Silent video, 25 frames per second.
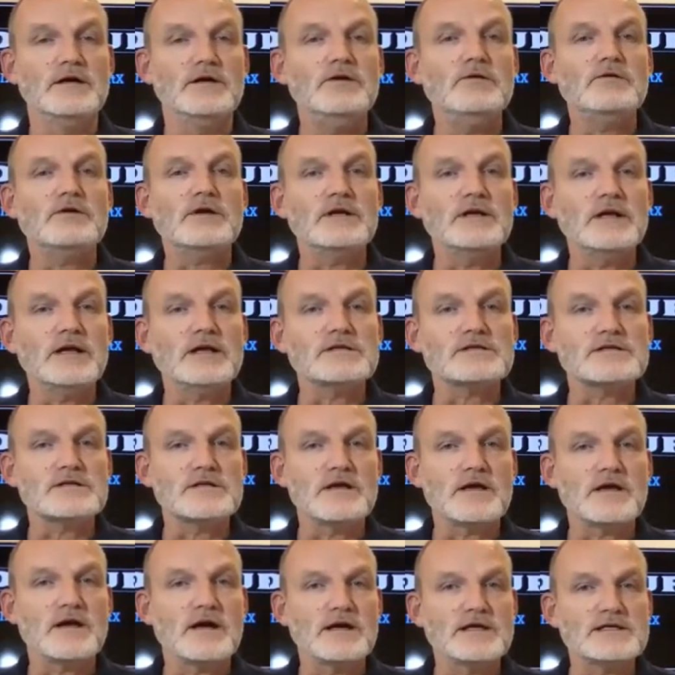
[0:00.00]
You can link to
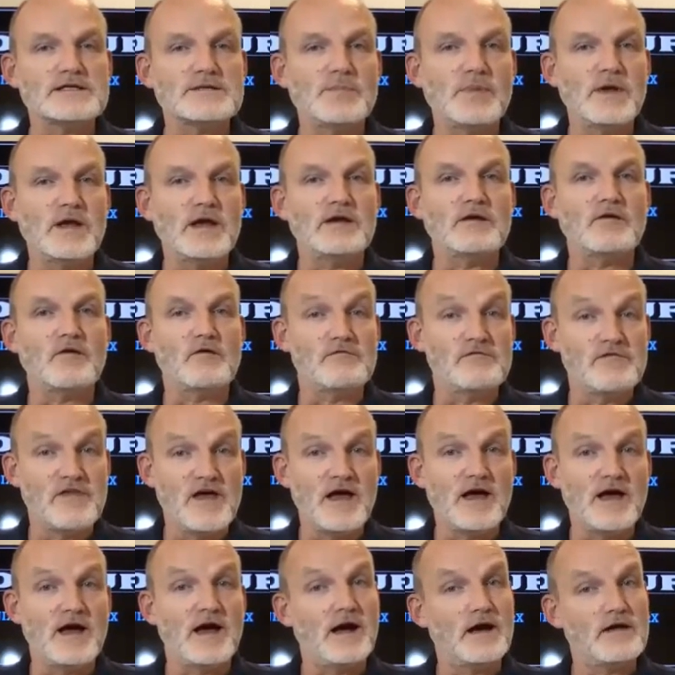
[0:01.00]
the ISBN of
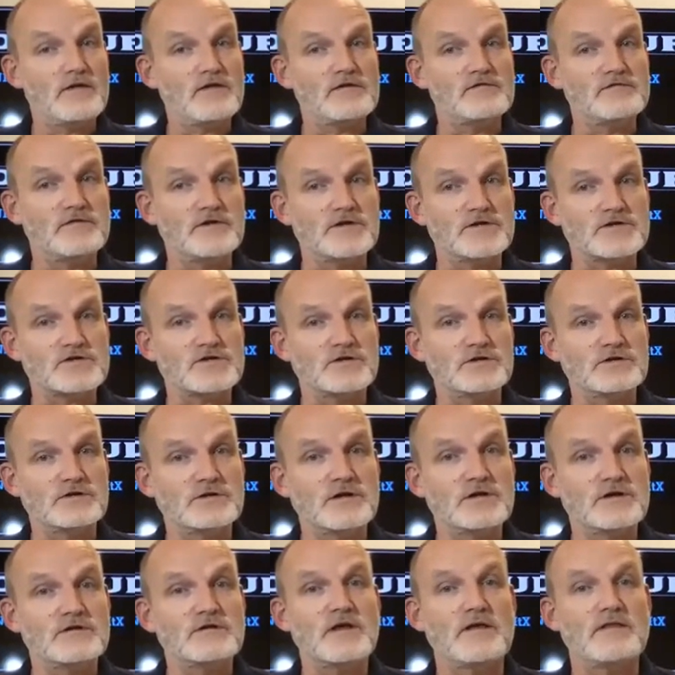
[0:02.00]
their other
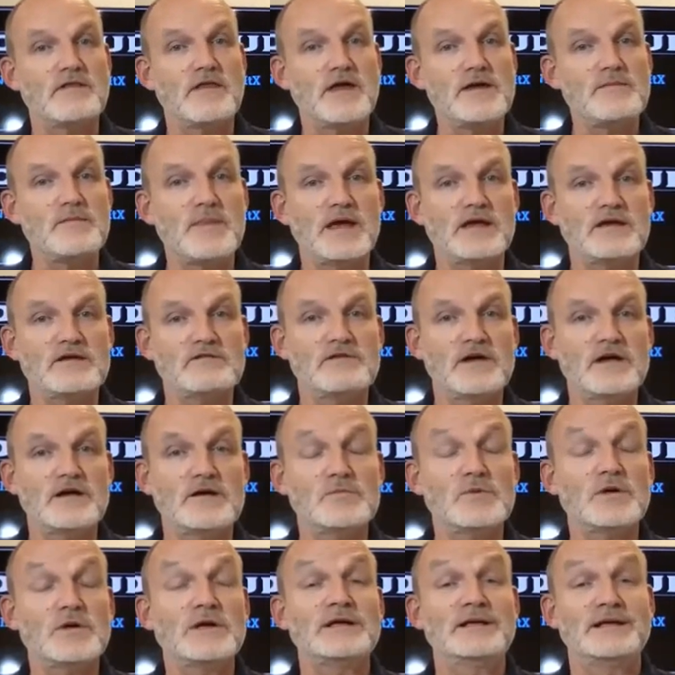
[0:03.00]
version that they make
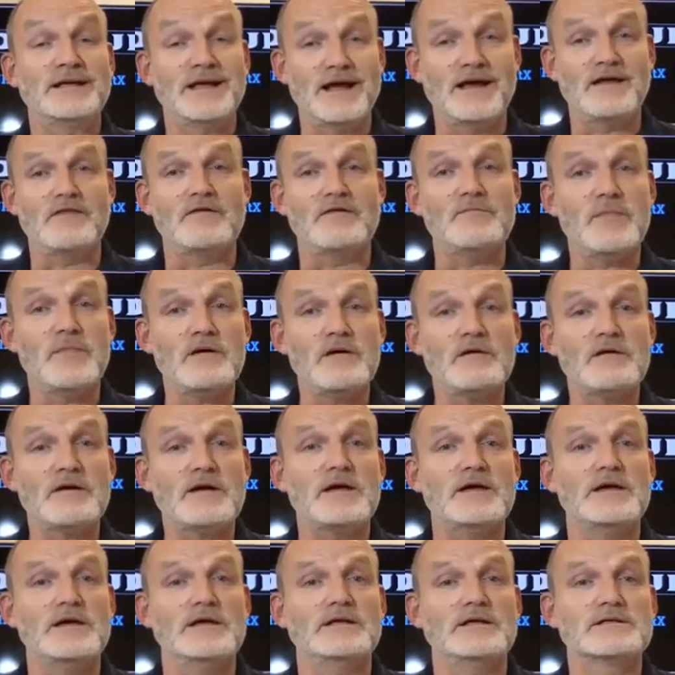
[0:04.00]
available in other
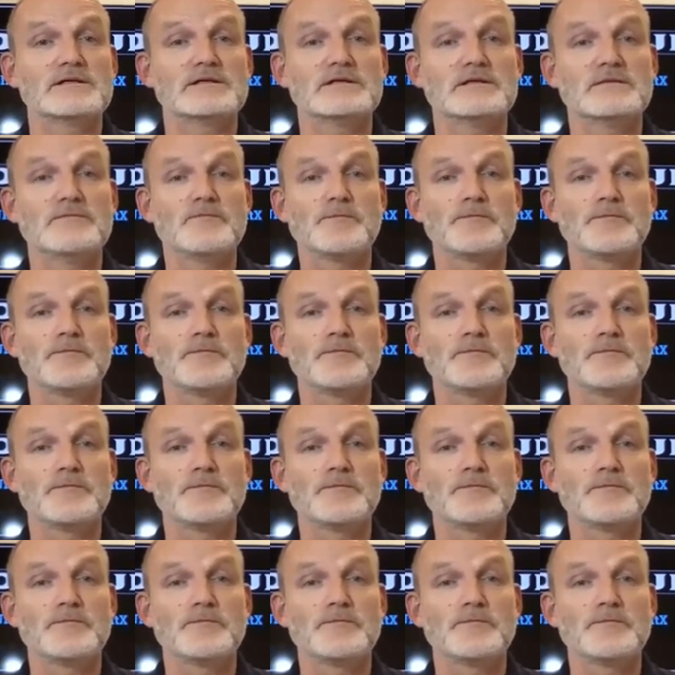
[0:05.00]
markets.